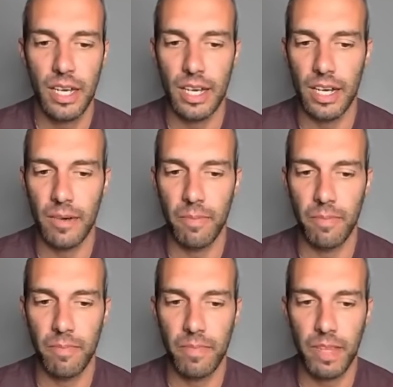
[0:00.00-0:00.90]
Um,
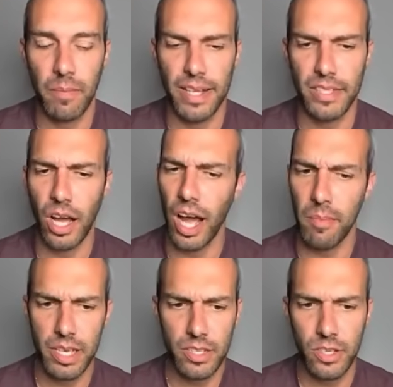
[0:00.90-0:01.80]
my
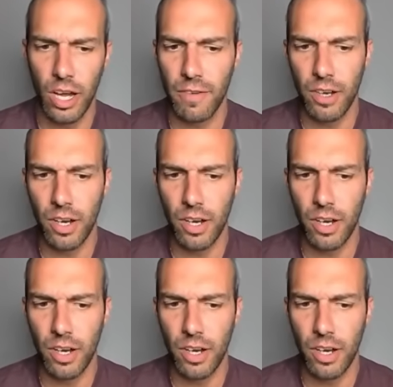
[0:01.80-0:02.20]
timing is off